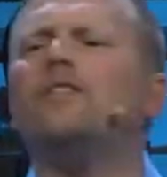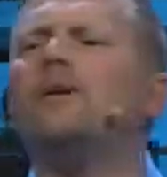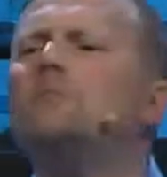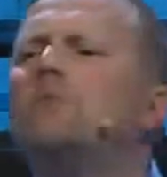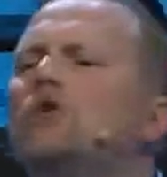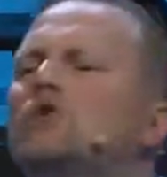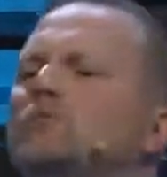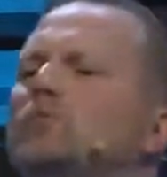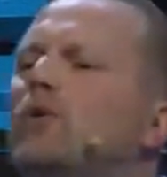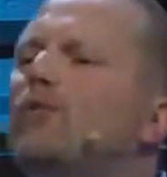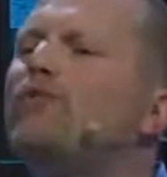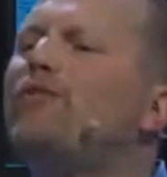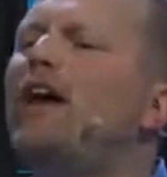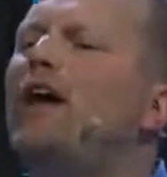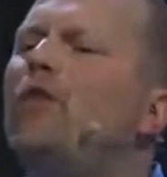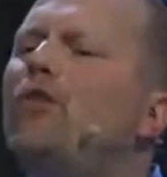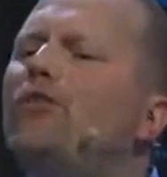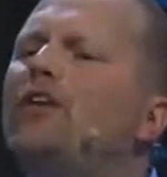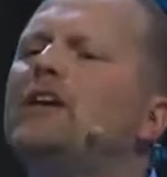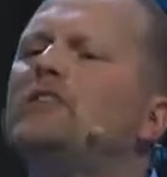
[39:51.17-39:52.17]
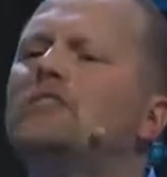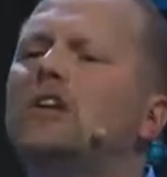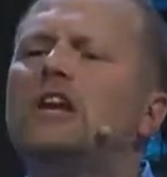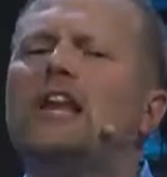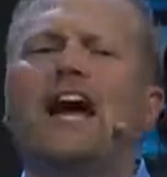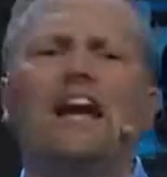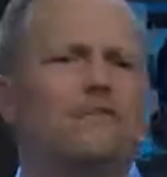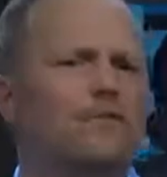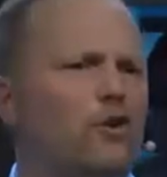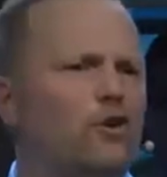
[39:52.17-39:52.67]
The most profound things in
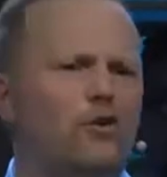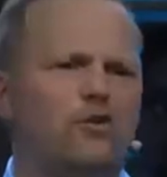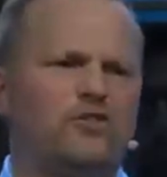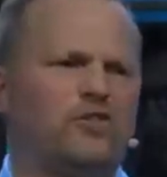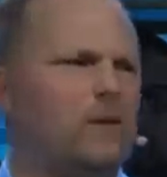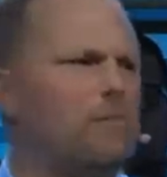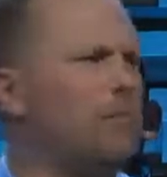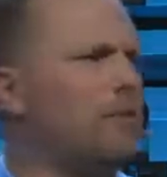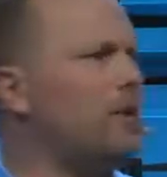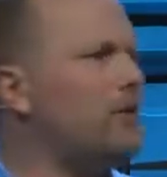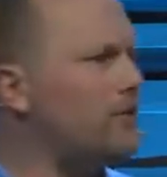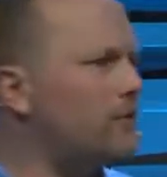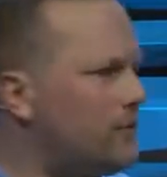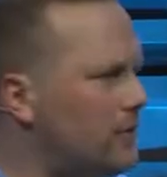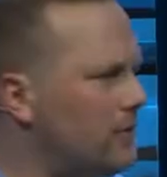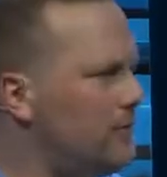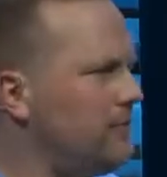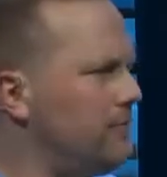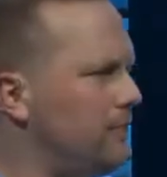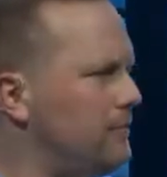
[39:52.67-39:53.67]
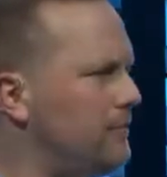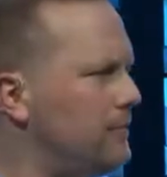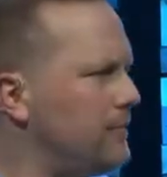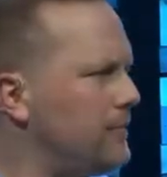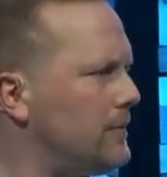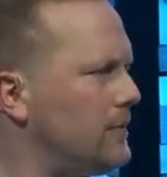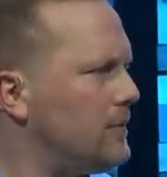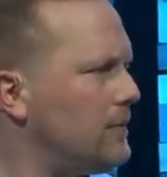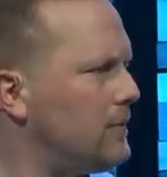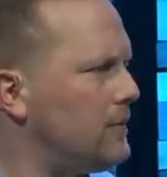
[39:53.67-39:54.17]
life are the simplest.
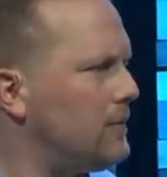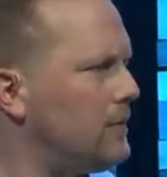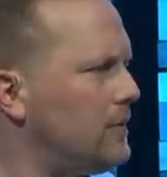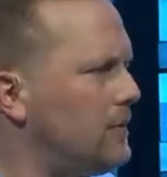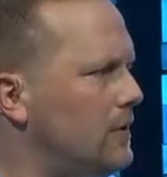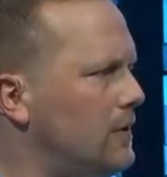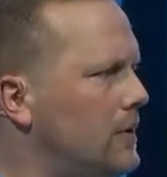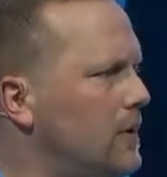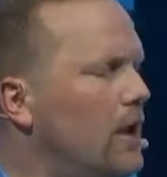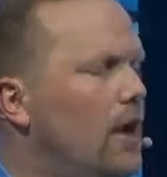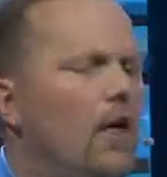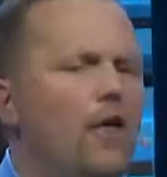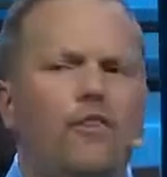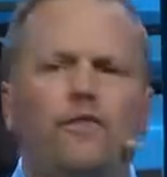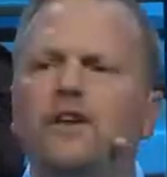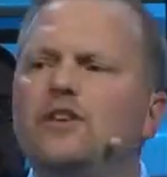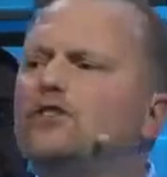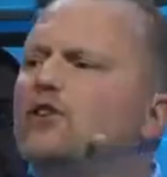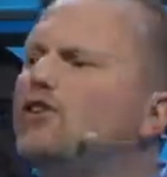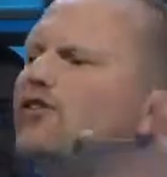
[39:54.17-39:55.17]
These are the